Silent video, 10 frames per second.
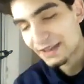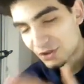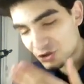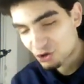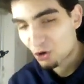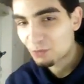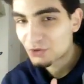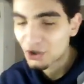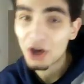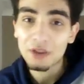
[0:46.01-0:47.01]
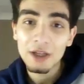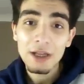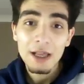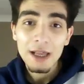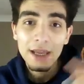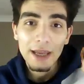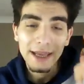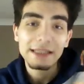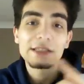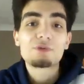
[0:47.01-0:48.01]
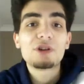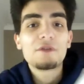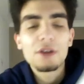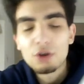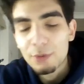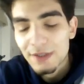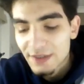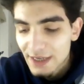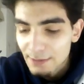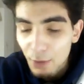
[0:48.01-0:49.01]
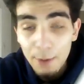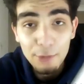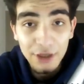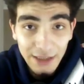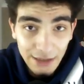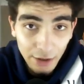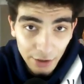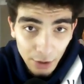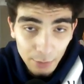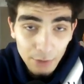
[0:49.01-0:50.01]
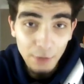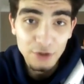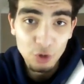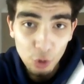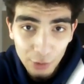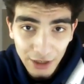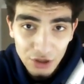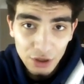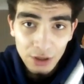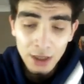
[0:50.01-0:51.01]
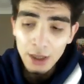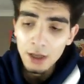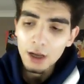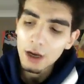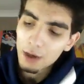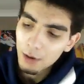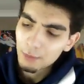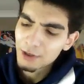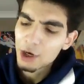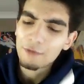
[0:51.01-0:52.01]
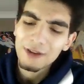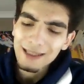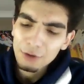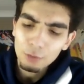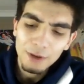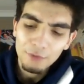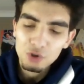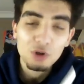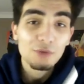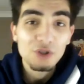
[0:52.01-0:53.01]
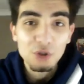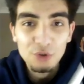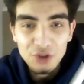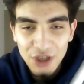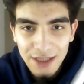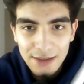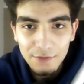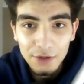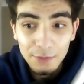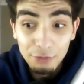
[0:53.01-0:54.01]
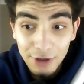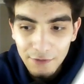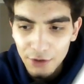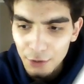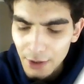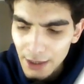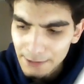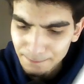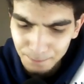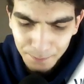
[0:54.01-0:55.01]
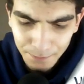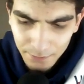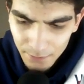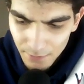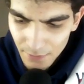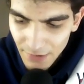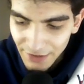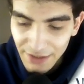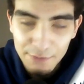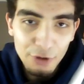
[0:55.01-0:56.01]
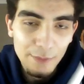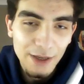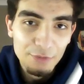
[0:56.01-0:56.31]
job done. In this preview, you'll be seeing my predicted lineup, my score prediction. I'll be covering a little bit of what Thomas Tuchel said for the preview in his pre-match press